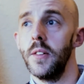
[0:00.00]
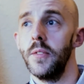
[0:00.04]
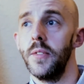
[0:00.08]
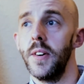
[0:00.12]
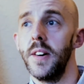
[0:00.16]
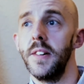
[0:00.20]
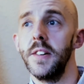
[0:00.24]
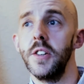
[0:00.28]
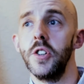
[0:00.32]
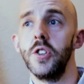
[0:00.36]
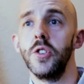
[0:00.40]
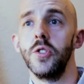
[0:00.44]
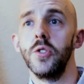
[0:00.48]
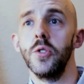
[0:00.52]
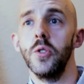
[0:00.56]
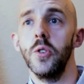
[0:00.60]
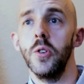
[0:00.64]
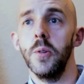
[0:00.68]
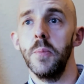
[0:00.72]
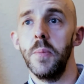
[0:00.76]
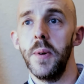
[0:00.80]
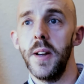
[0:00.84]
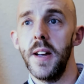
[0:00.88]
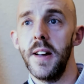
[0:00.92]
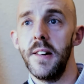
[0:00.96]
very
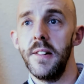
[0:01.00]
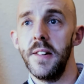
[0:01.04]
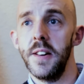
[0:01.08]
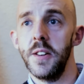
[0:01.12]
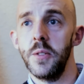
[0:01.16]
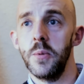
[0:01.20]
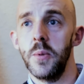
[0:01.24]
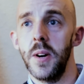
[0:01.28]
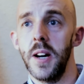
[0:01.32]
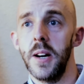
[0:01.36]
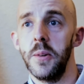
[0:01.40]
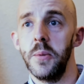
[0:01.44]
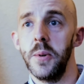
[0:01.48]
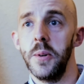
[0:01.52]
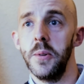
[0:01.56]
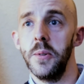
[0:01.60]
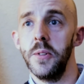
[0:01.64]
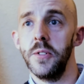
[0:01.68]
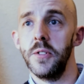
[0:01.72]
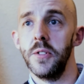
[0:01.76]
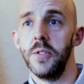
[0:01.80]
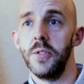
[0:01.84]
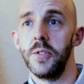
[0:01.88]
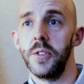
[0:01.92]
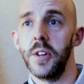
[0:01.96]
short period where we
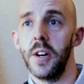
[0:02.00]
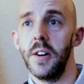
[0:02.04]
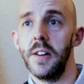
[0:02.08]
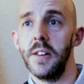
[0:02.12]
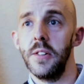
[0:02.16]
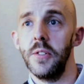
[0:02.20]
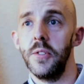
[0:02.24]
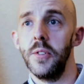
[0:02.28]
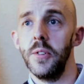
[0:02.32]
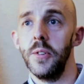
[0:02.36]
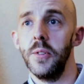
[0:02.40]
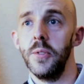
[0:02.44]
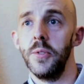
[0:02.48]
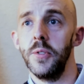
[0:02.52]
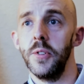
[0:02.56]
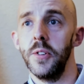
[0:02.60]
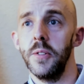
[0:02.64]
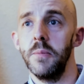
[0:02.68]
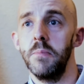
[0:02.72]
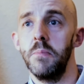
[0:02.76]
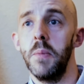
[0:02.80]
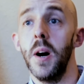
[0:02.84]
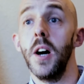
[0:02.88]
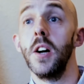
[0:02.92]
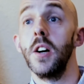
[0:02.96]
were just going to sort
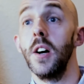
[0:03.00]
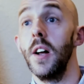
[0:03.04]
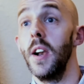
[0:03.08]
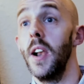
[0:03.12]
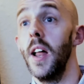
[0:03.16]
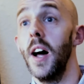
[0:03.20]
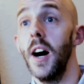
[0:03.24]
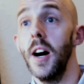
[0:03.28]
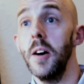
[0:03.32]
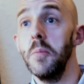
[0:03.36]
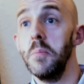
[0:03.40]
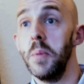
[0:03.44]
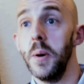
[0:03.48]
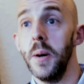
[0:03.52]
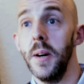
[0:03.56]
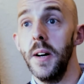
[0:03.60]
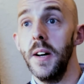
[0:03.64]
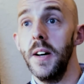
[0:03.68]
of buckle up,